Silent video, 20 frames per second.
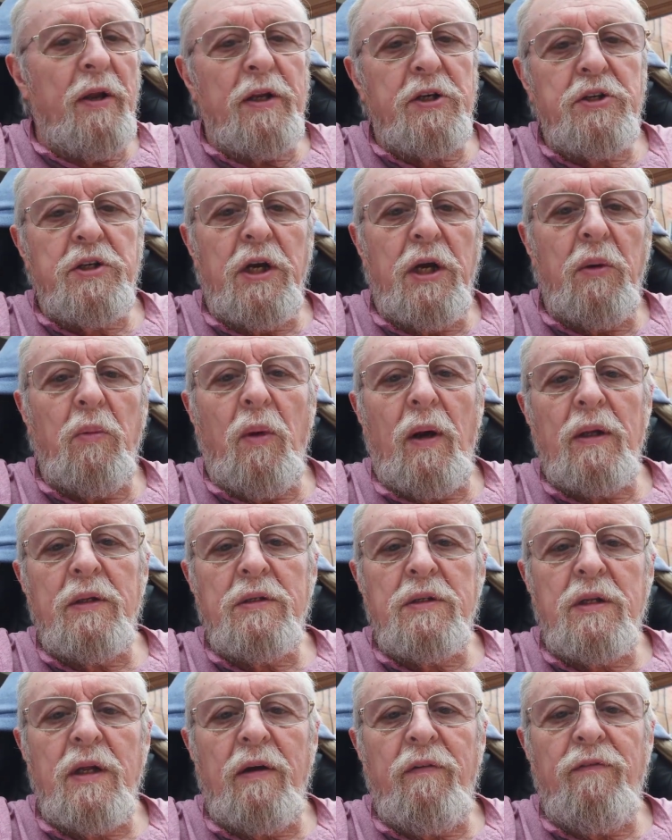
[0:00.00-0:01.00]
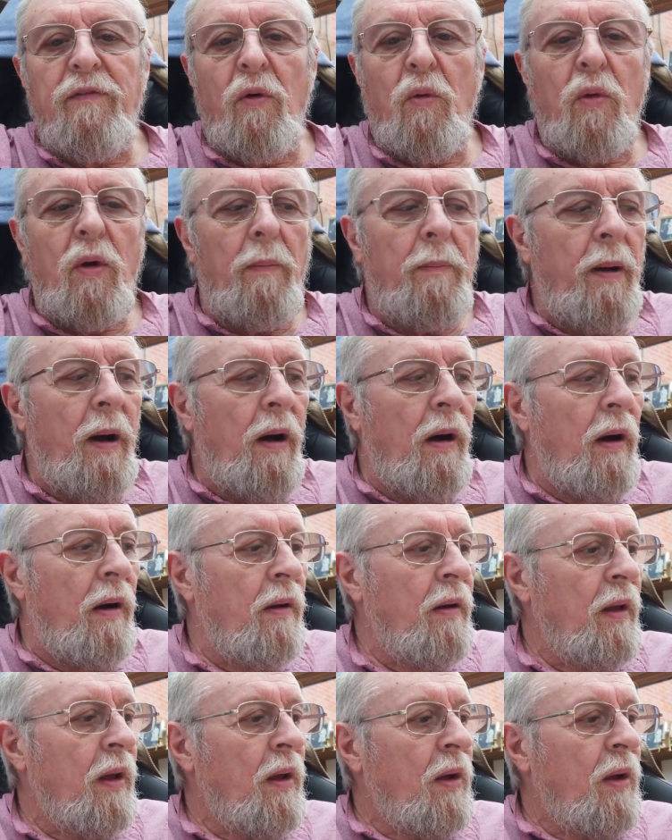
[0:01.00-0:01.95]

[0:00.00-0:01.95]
the cheap ones, they fall apart.